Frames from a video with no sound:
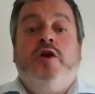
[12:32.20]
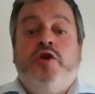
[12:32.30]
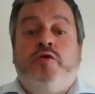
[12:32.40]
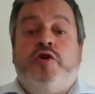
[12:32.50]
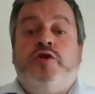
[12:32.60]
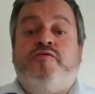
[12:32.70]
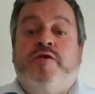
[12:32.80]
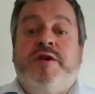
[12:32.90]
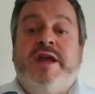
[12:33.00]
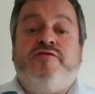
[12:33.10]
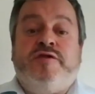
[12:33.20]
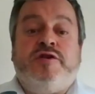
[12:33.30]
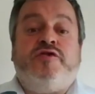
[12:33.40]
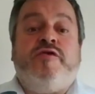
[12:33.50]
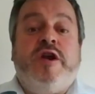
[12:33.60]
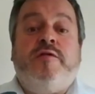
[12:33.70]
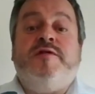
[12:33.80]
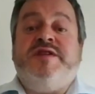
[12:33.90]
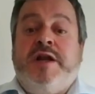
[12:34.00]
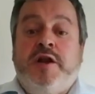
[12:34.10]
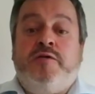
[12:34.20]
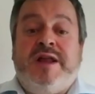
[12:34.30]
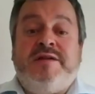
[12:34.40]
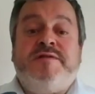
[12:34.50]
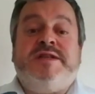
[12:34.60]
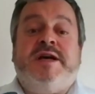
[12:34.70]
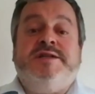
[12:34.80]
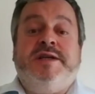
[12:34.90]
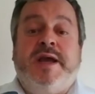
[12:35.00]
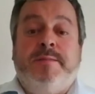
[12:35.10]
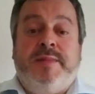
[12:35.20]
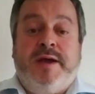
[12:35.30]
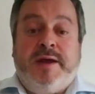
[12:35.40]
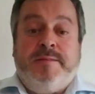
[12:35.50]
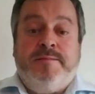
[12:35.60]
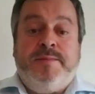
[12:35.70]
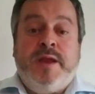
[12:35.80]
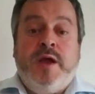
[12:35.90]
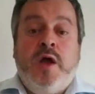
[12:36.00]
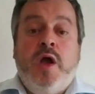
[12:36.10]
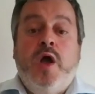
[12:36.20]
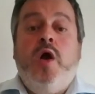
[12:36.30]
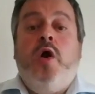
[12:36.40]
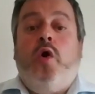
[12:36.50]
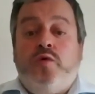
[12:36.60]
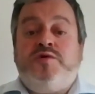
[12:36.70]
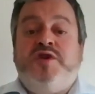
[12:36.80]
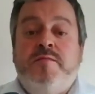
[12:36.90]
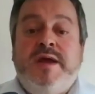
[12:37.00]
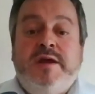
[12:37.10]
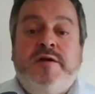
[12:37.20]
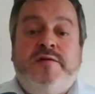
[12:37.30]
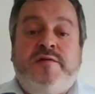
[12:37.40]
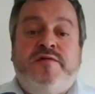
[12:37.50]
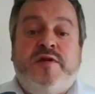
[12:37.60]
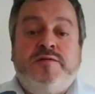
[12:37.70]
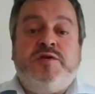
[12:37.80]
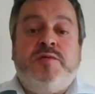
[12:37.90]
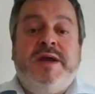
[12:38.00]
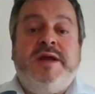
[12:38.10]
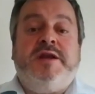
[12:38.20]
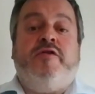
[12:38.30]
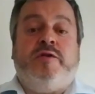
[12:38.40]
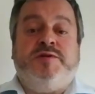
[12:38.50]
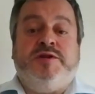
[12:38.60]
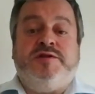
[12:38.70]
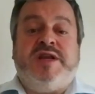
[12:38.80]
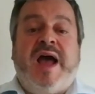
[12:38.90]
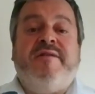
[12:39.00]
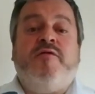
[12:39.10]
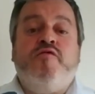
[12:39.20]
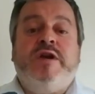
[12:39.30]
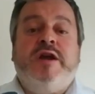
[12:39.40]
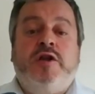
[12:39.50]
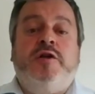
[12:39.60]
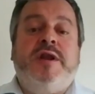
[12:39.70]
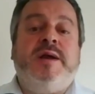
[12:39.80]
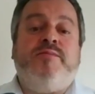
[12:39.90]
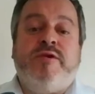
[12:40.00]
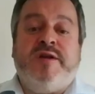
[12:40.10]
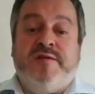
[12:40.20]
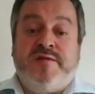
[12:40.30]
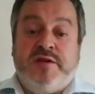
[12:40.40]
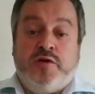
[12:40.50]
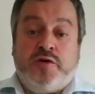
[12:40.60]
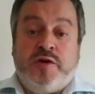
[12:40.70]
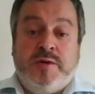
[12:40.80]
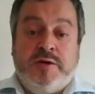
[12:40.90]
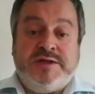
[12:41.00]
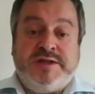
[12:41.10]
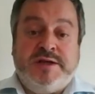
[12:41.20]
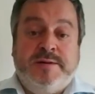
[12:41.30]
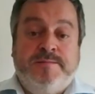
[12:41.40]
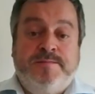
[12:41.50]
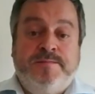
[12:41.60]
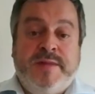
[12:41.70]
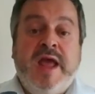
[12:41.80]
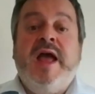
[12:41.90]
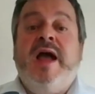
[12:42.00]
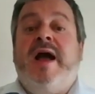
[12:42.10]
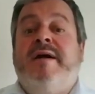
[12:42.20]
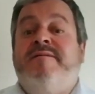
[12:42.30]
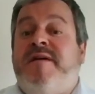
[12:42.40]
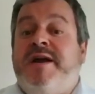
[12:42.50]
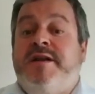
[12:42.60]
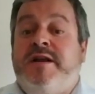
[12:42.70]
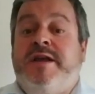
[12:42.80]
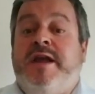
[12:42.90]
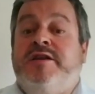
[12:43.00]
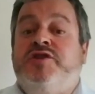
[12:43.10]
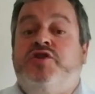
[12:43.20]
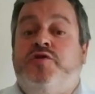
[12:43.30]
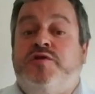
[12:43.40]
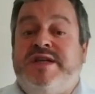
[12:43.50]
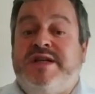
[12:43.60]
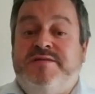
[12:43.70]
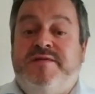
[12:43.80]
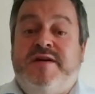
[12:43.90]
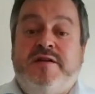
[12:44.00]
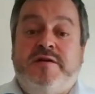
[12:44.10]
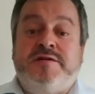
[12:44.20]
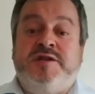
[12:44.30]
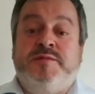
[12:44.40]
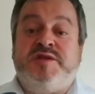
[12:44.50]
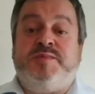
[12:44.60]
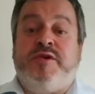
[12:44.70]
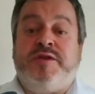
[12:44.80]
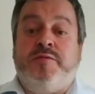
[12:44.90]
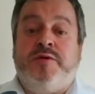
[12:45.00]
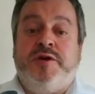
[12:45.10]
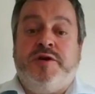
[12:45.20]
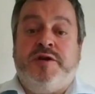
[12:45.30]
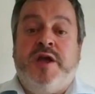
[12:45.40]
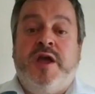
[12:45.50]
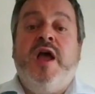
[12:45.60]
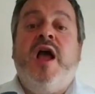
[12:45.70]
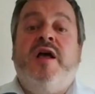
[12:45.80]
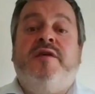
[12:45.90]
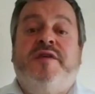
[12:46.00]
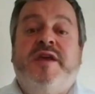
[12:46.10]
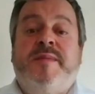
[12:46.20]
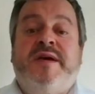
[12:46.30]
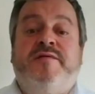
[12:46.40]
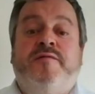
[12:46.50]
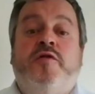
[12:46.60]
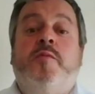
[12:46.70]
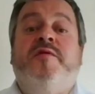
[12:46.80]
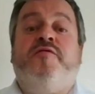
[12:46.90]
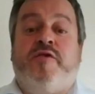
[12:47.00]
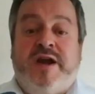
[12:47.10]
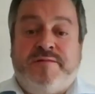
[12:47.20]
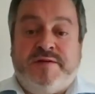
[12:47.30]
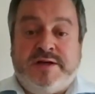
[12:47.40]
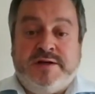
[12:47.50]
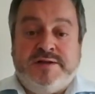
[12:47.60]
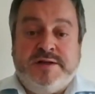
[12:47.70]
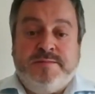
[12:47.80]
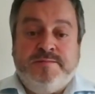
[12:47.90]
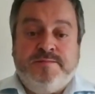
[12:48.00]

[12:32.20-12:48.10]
You could run introductory offers in a local advertising campaign. Also make use of social media options to have a real online presence in your community. And finally, ensure satisfied customers spread the word, the best form of free advertising.